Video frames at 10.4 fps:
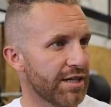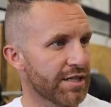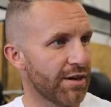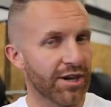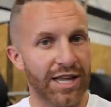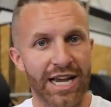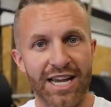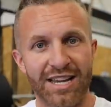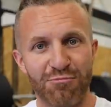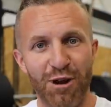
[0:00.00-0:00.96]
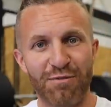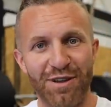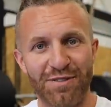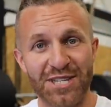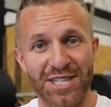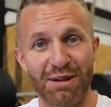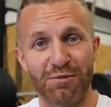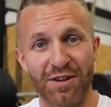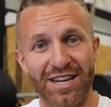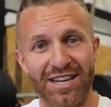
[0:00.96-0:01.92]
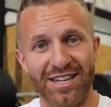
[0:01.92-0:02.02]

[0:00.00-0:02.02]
Something like that. 150 something.